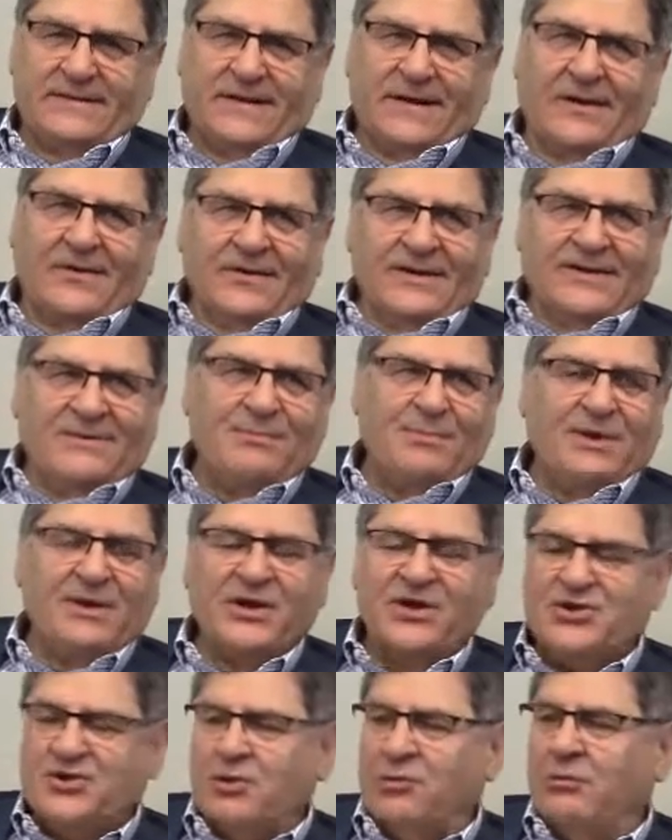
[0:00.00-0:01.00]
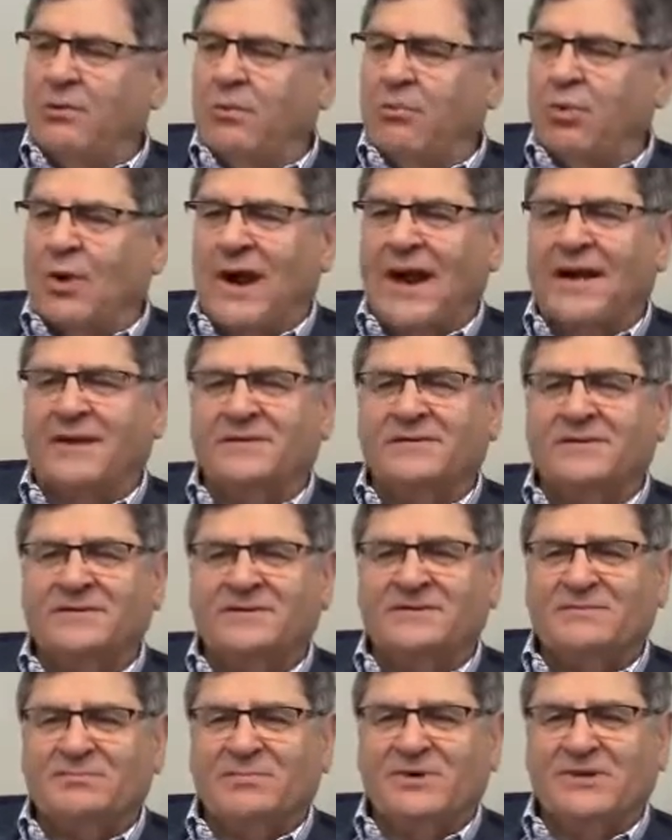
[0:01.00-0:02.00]
Oh, it's been a general
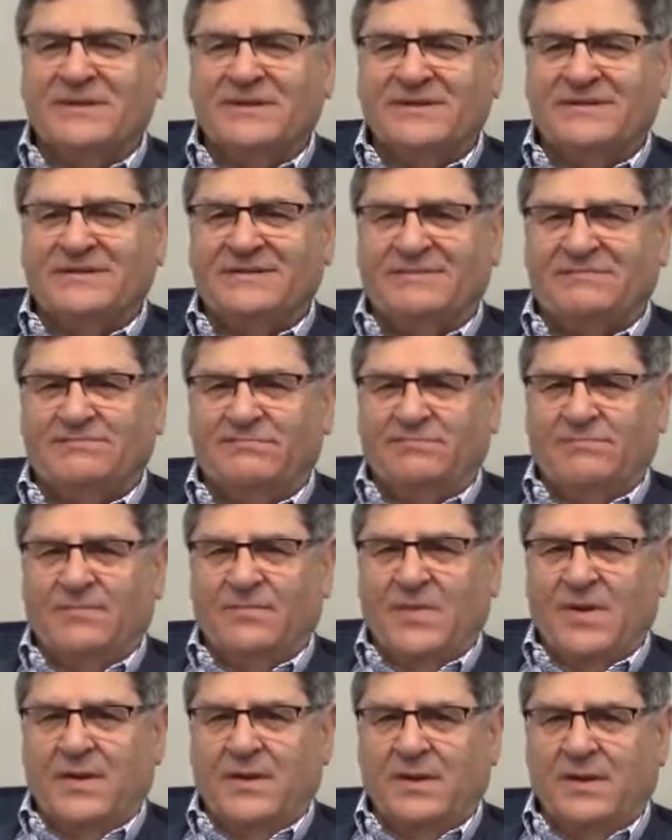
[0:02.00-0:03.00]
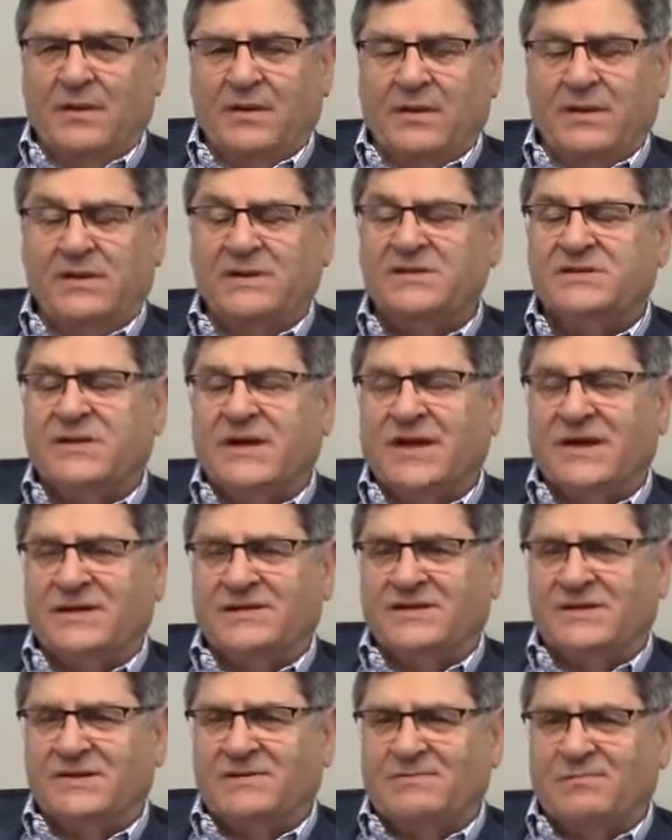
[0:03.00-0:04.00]
practice, but it's these days
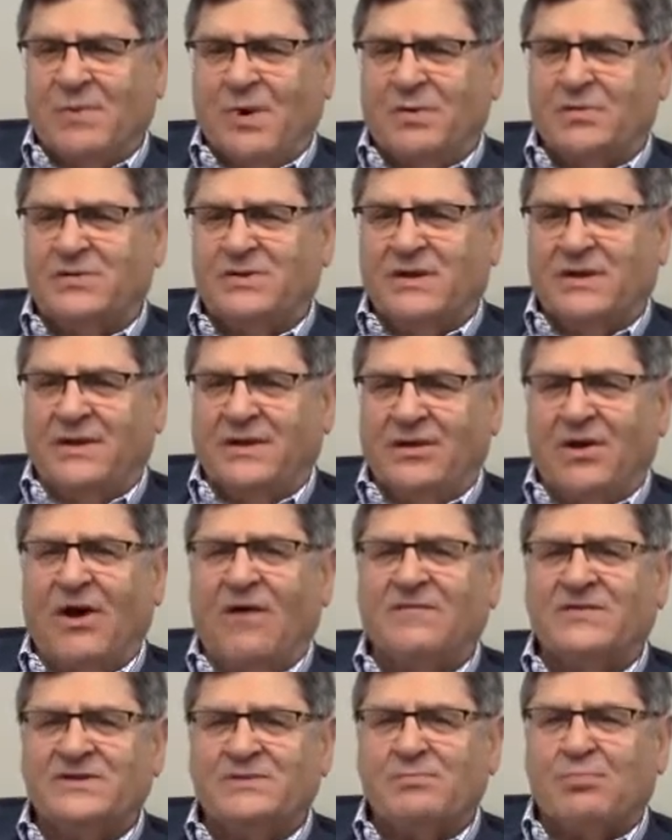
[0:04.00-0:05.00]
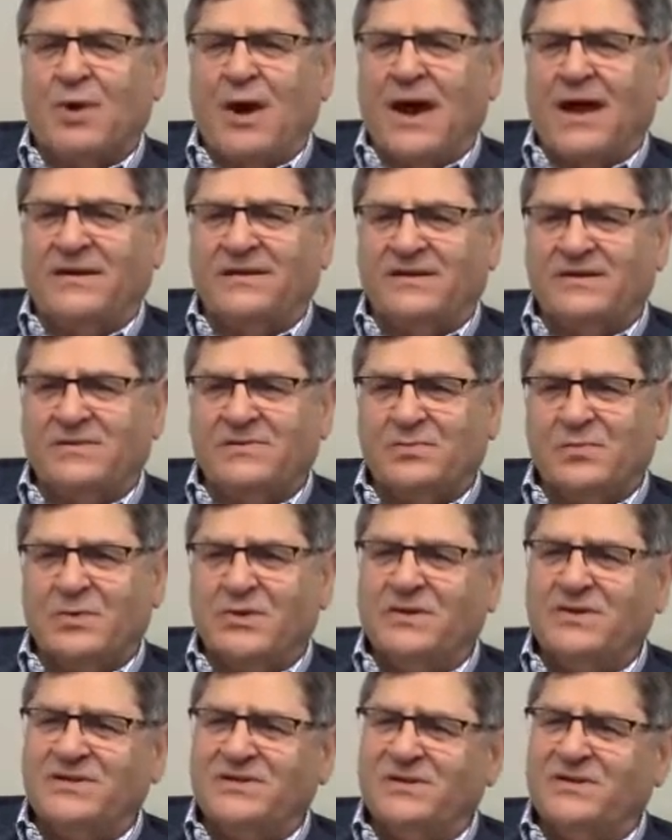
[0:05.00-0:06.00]
it's mostly an office practice,
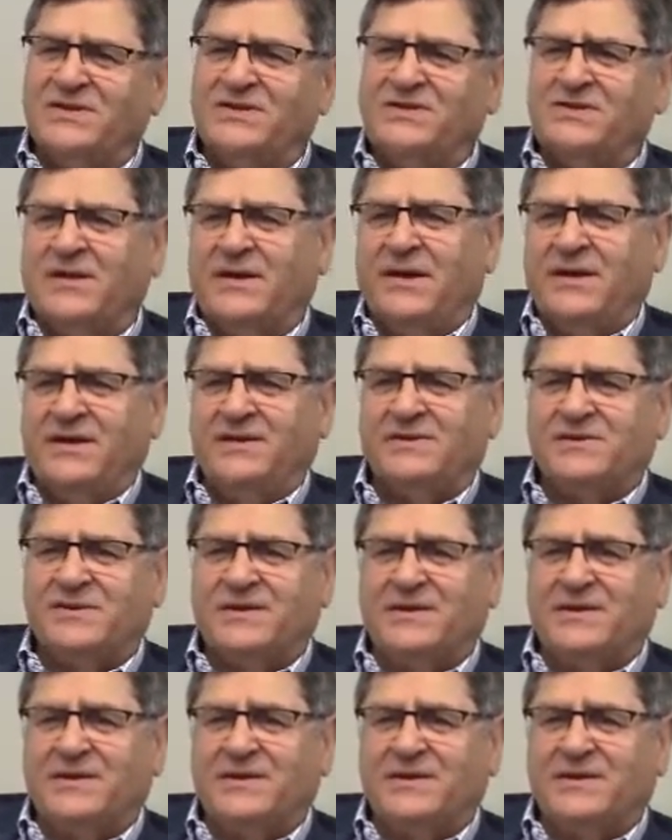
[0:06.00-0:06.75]
wills and estates,